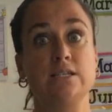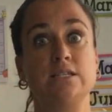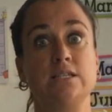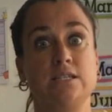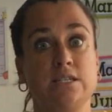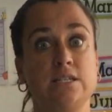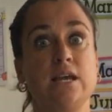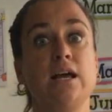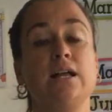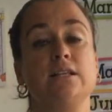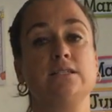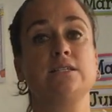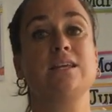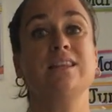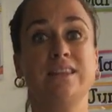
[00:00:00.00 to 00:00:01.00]

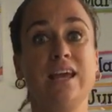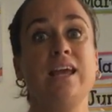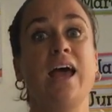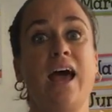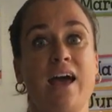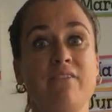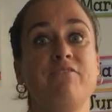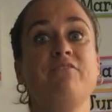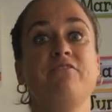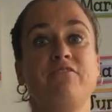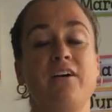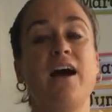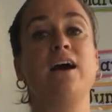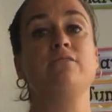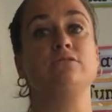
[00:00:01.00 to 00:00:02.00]
Skulls. They have
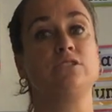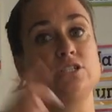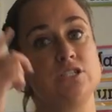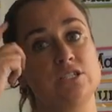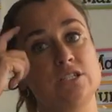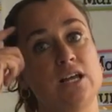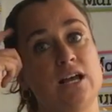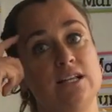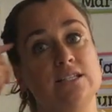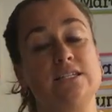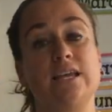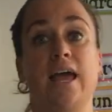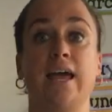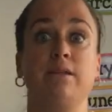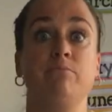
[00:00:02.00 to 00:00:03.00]
found
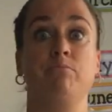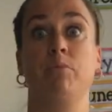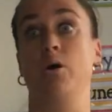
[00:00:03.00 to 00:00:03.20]
skulls and